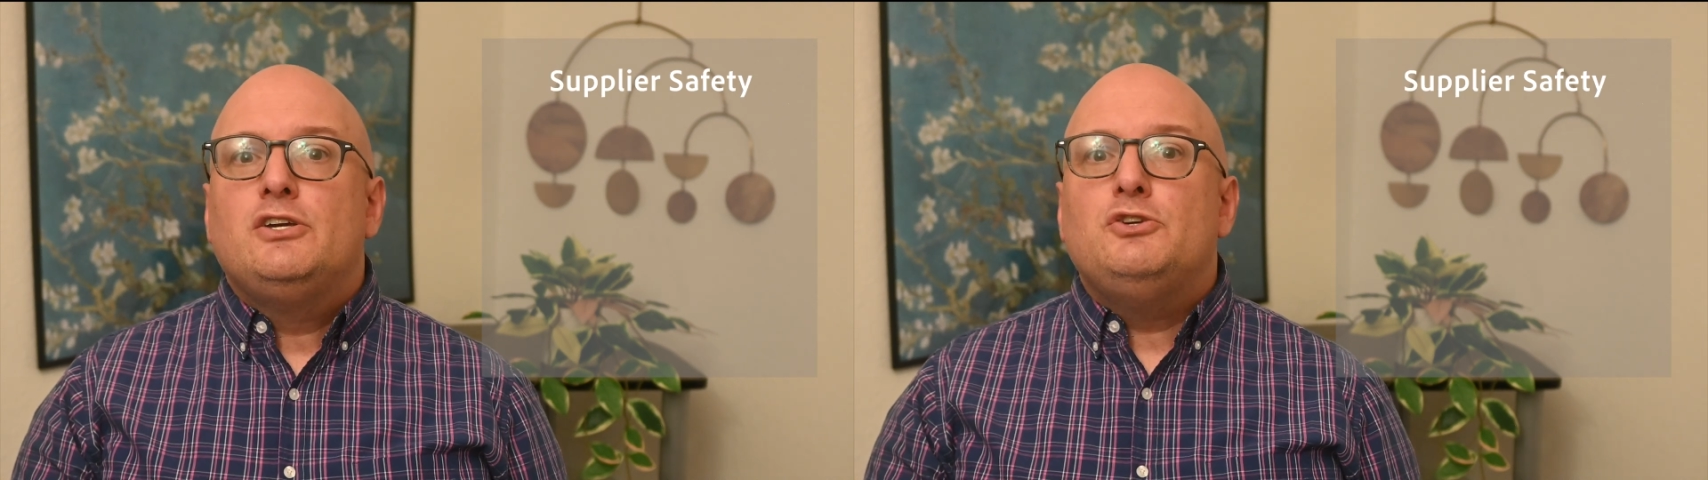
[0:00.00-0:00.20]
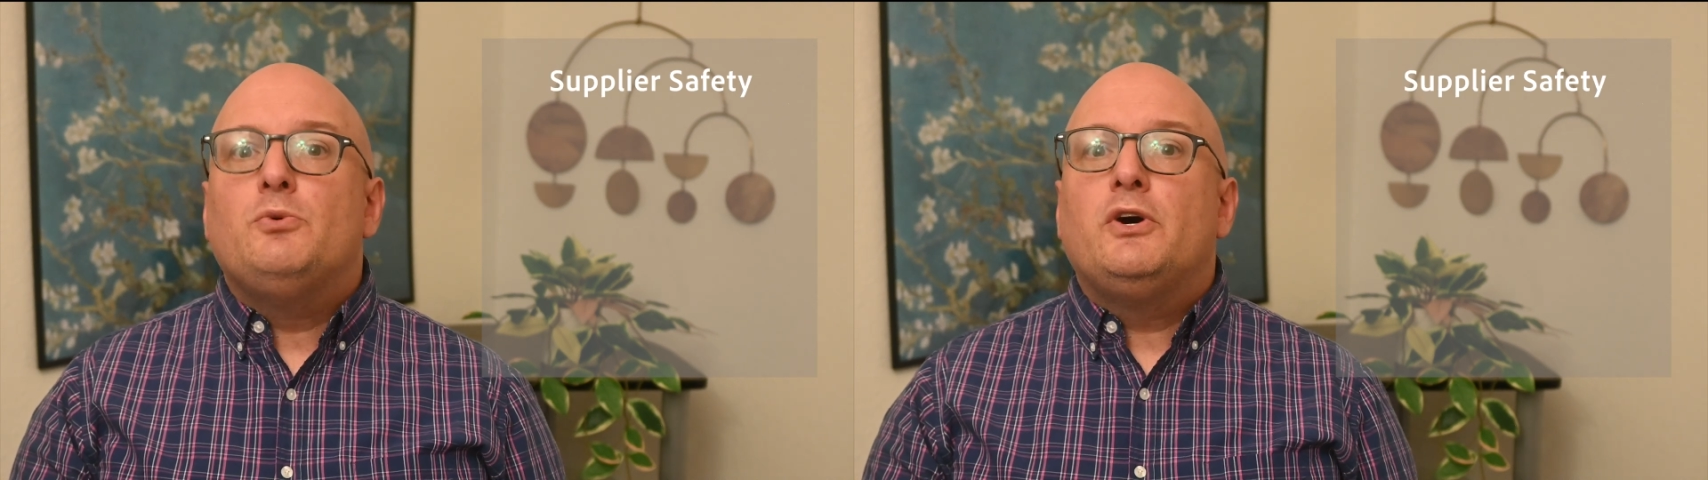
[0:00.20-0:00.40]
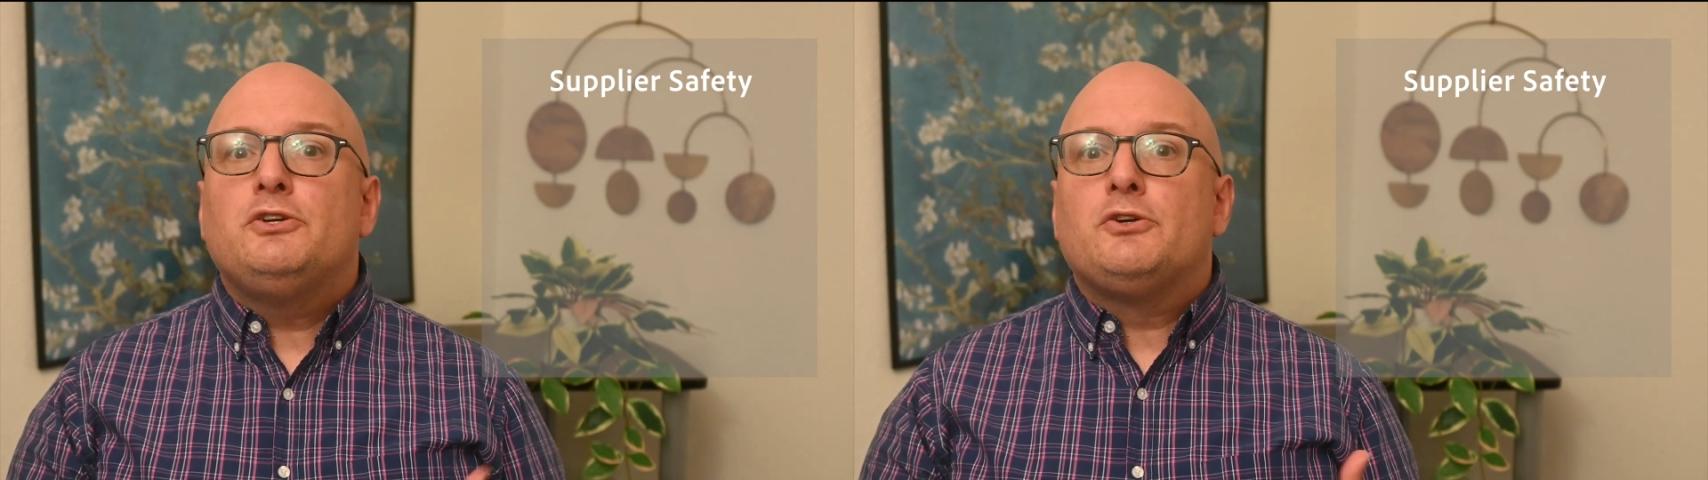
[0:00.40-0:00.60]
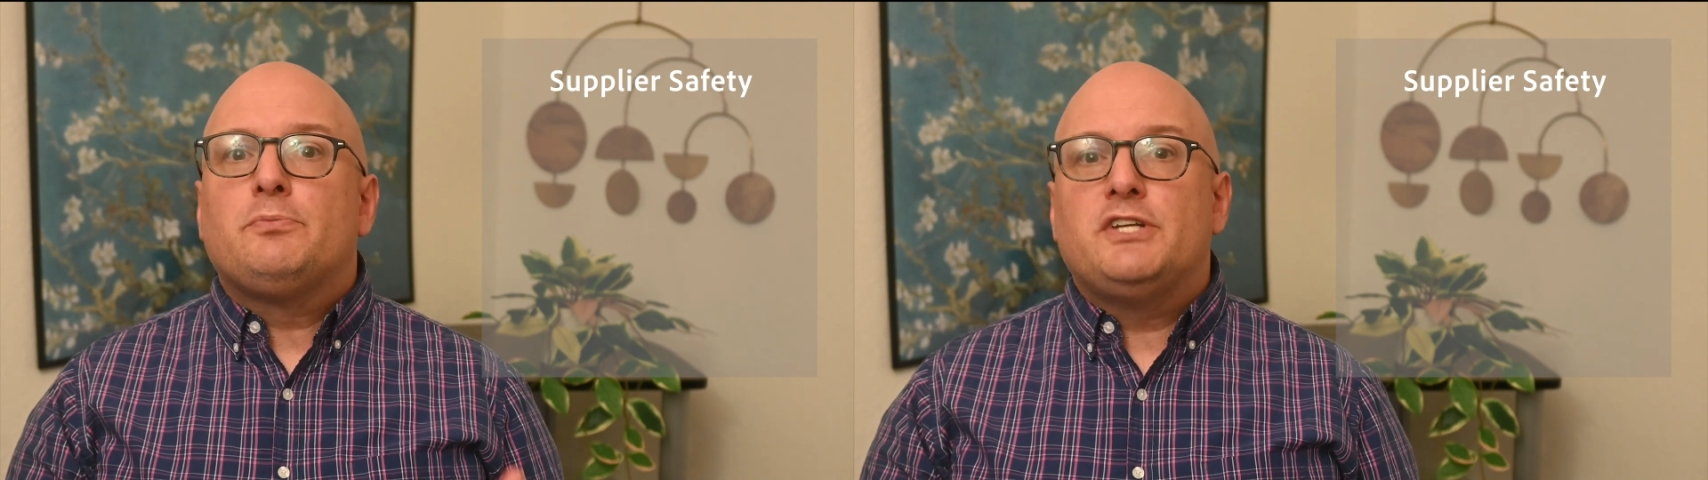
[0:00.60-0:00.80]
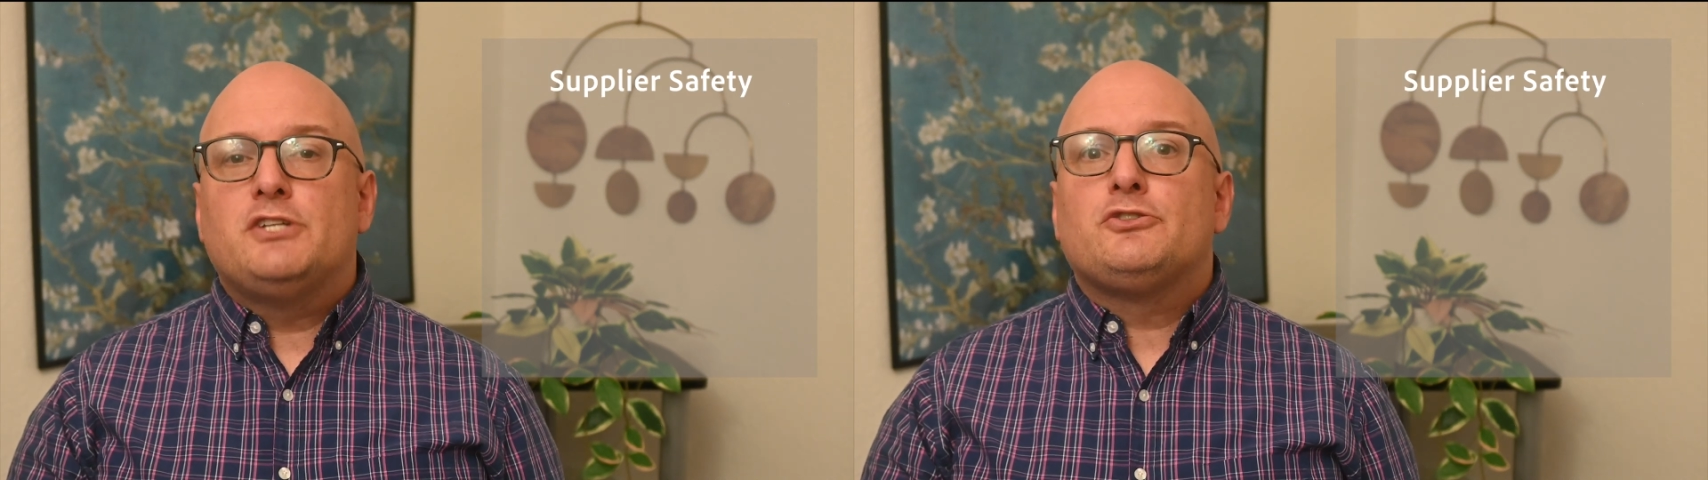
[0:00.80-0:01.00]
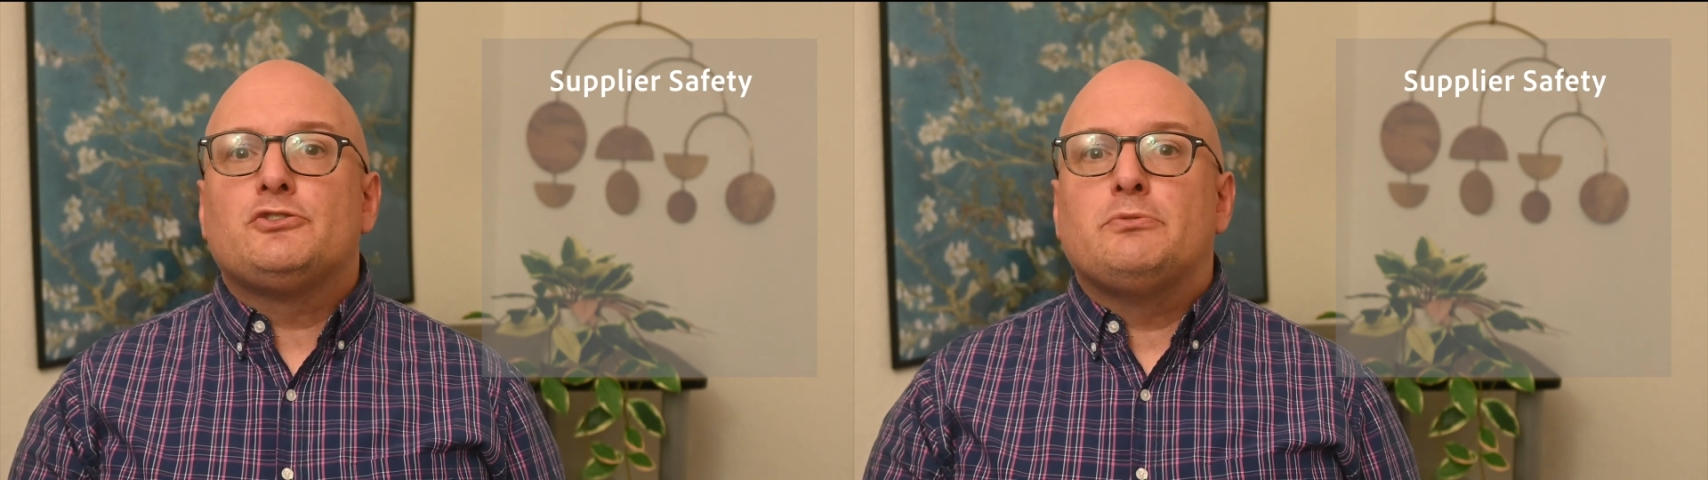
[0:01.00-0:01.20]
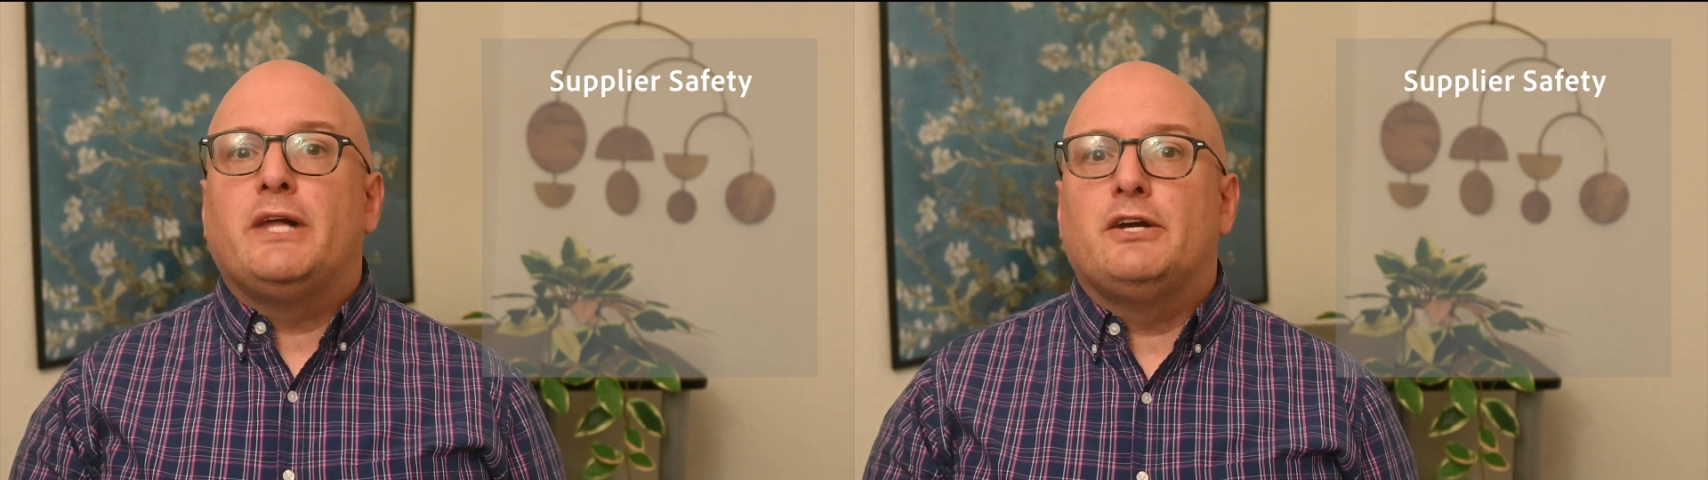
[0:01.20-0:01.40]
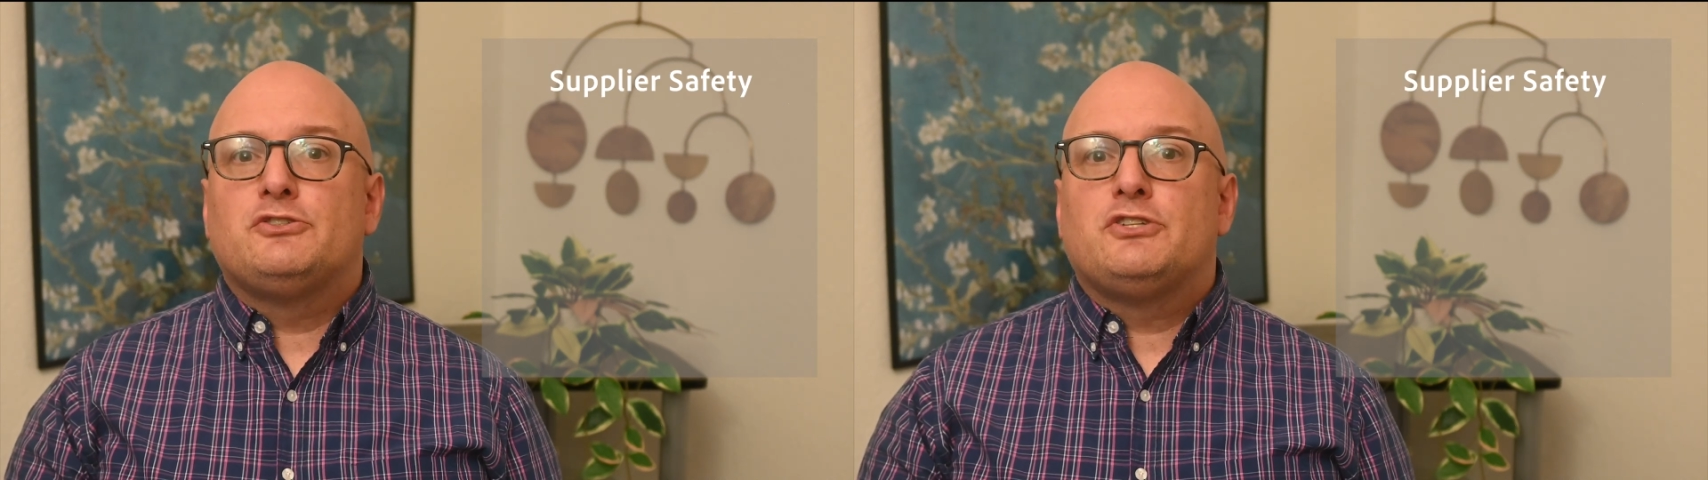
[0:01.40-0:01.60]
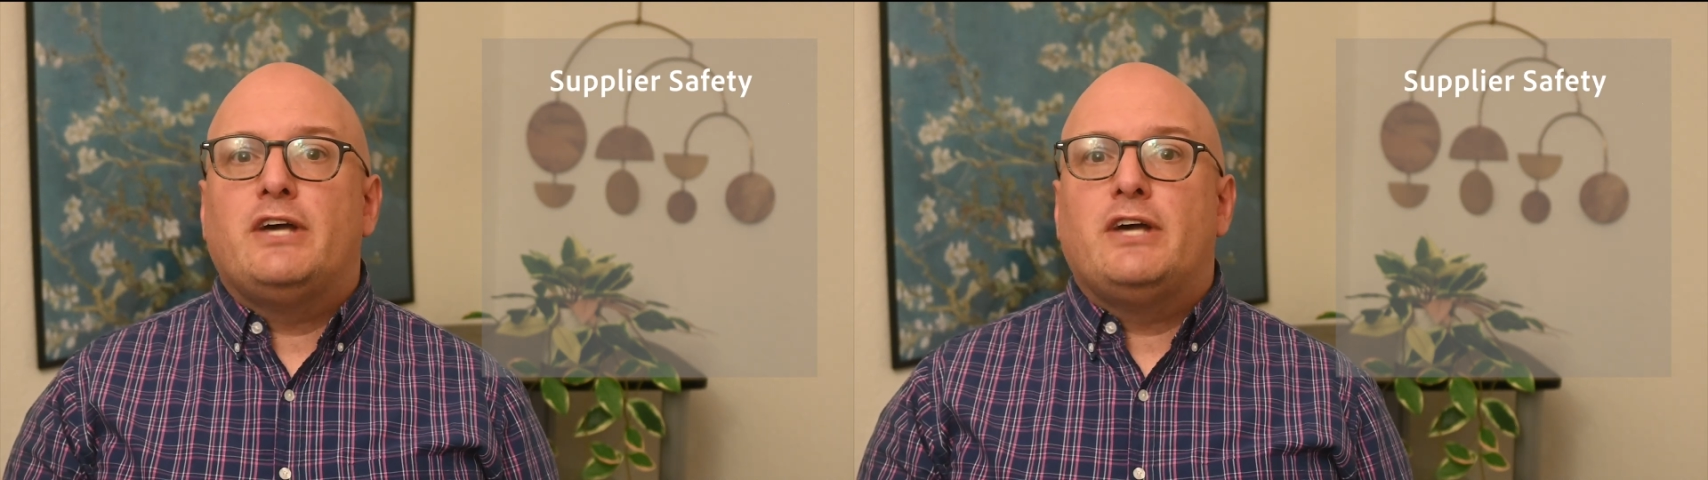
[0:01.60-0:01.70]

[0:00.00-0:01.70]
You want your potential suppliers